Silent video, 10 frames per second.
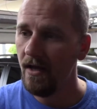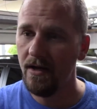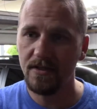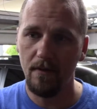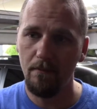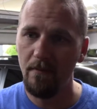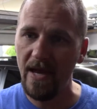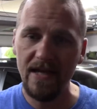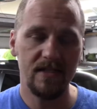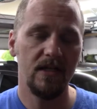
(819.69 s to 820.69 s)
It is an
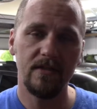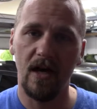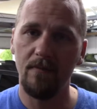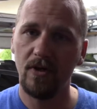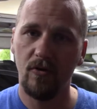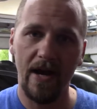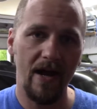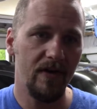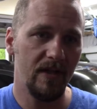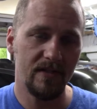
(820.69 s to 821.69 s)
amazing time. The
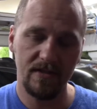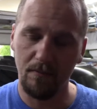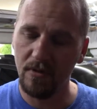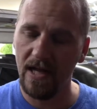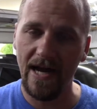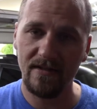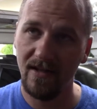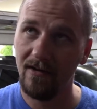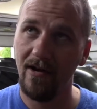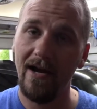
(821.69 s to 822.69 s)
crowd, it's a blast.
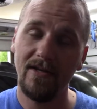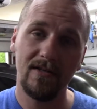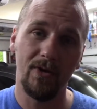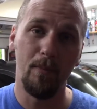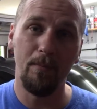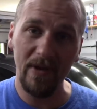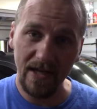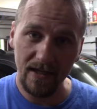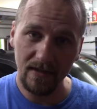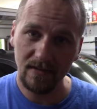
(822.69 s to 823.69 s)
Now, the crowd is a little
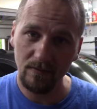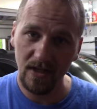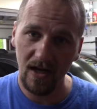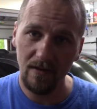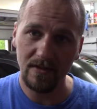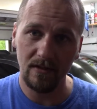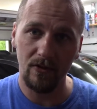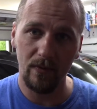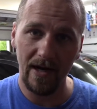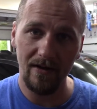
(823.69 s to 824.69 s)
big sometimes and a
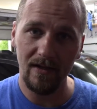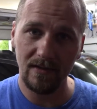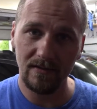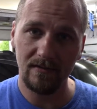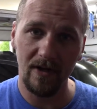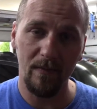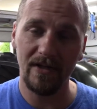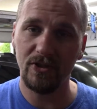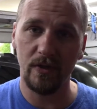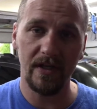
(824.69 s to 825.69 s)
little rowdy because
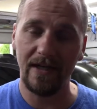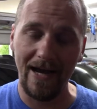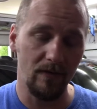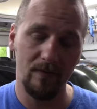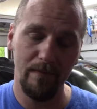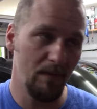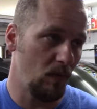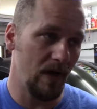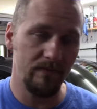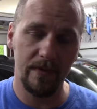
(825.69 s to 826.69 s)
everybody's drinking. Me and my
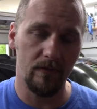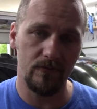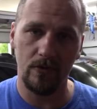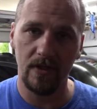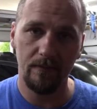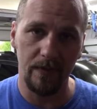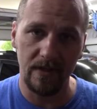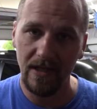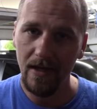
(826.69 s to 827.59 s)
wife, we don't drink, but